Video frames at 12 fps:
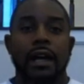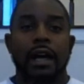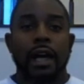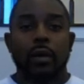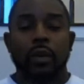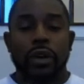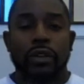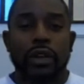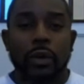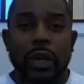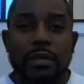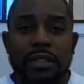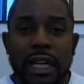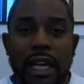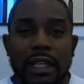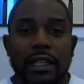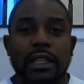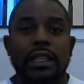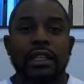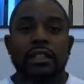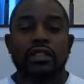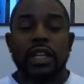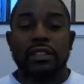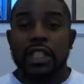went on their website,
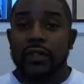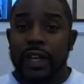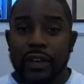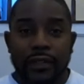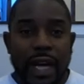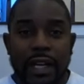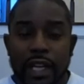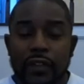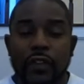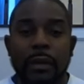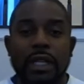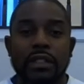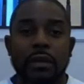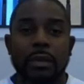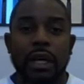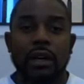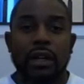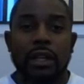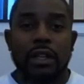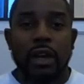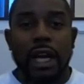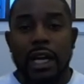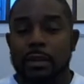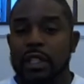tried to see if I could find any information about, you know,
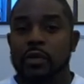how to be